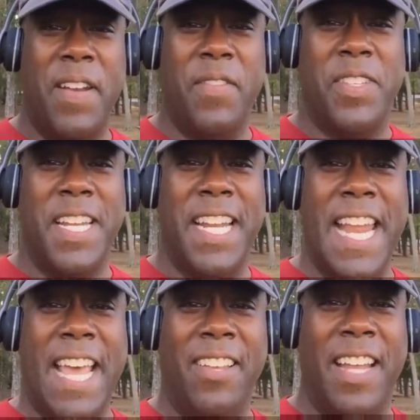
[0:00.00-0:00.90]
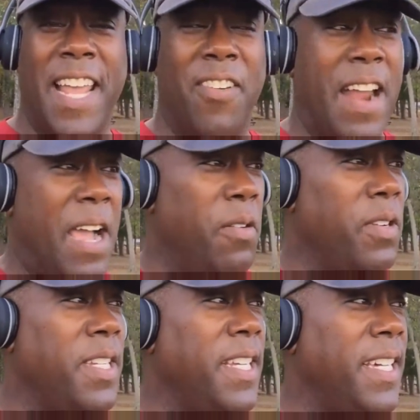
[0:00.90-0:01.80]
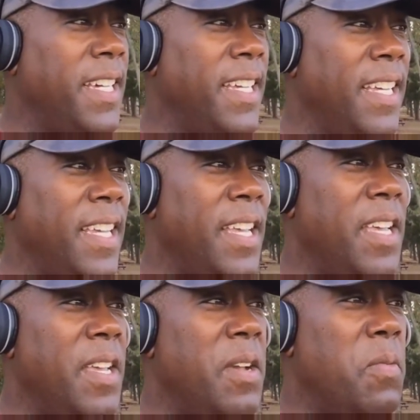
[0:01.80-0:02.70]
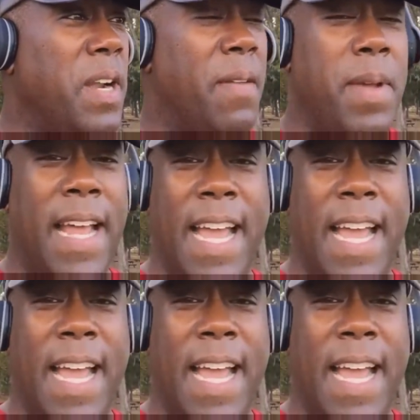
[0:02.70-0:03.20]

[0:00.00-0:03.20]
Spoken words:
never seen an alligator out when I've been